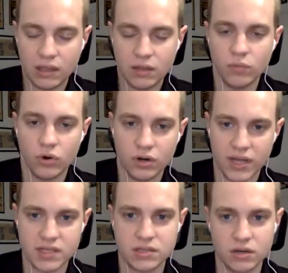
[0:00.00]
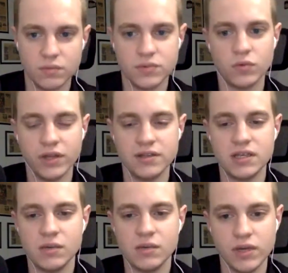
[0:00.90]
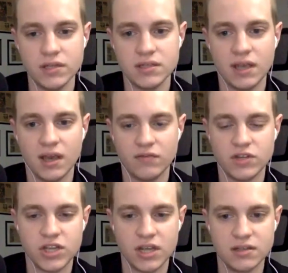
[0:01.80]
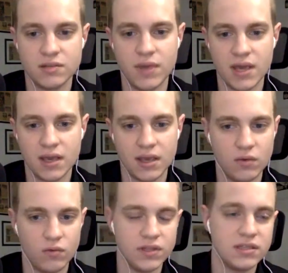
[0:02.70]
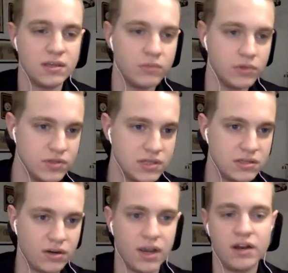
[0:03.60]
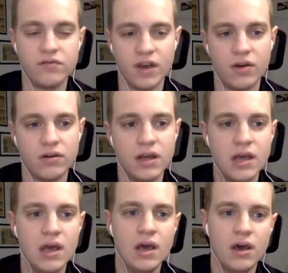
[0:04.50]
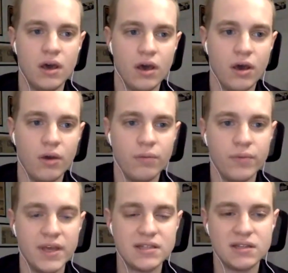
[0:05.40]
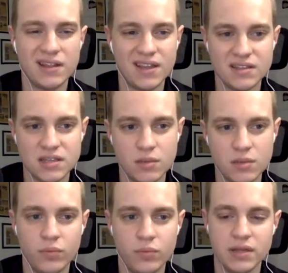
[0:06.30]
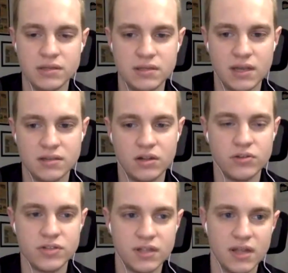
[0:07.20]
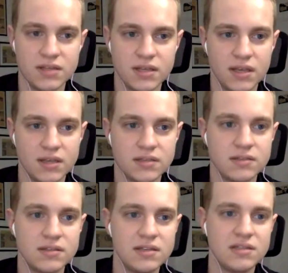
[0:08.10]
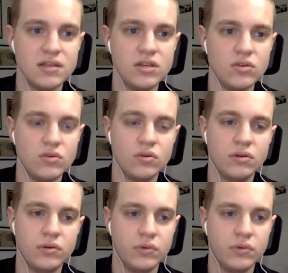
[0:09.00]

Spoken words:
in more or less terms, one team wins, they have a chance at making it. One team loses, they're kind of out. It's not that simple, but as close to that as it gets. TCU,